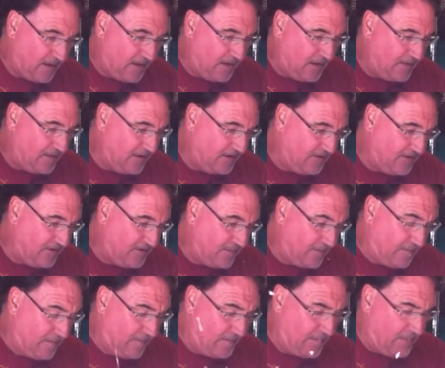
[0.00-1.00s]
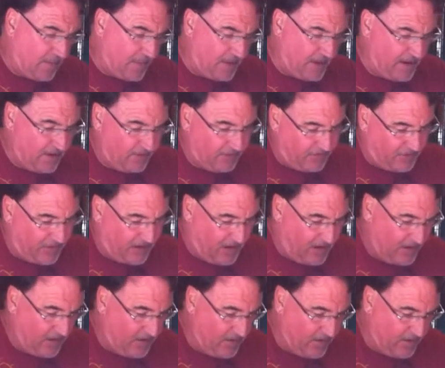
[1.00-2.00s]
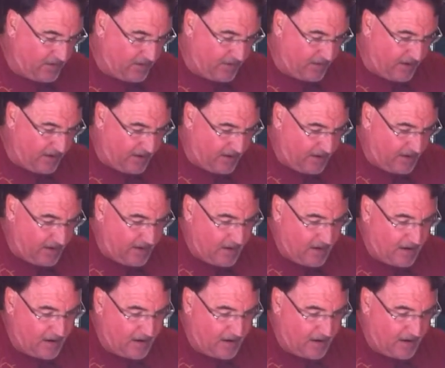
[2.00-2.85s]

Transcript: Again, these nails can go in your hand.